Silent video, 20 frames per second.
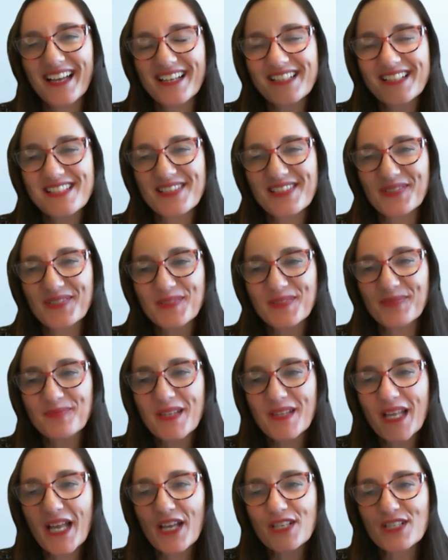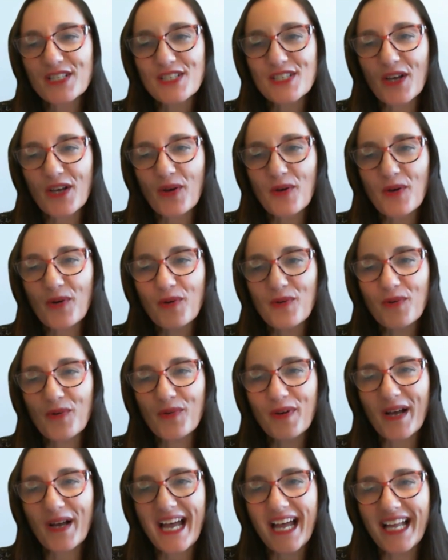soon.
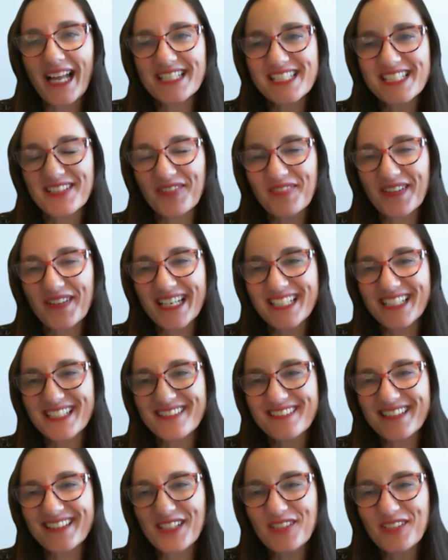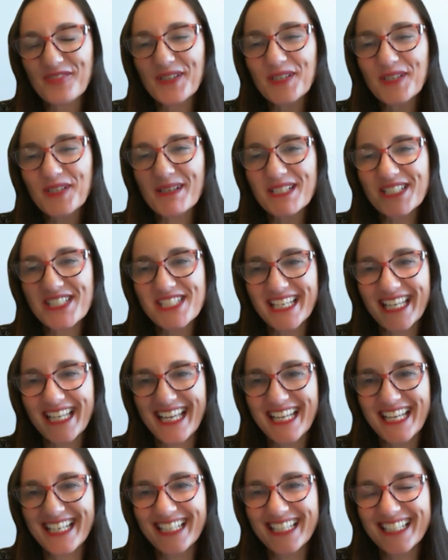So until then, thank you very much
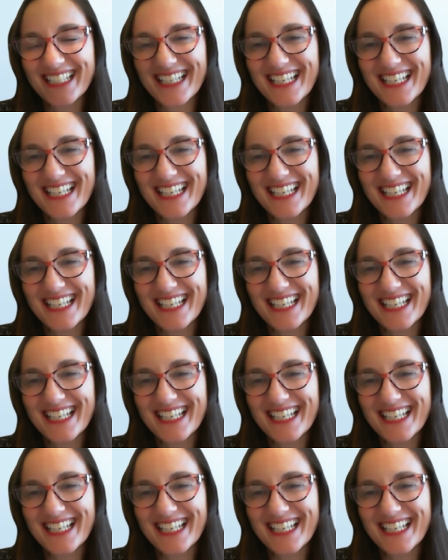again